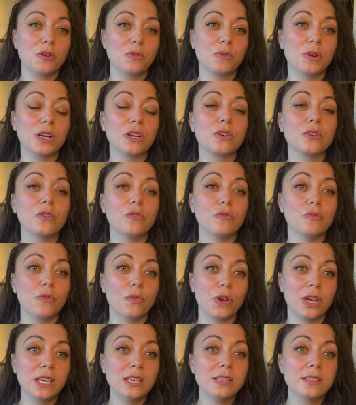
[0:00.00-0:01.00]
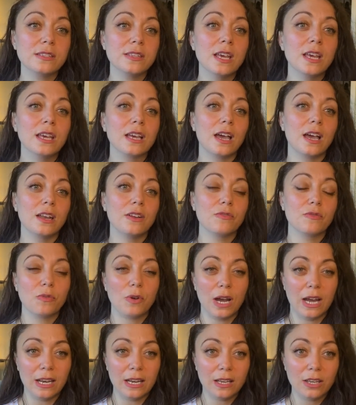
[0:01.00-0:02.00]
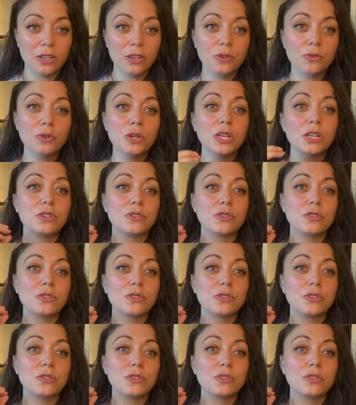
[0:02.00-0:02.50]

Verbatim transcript: critical voice kind of riding you,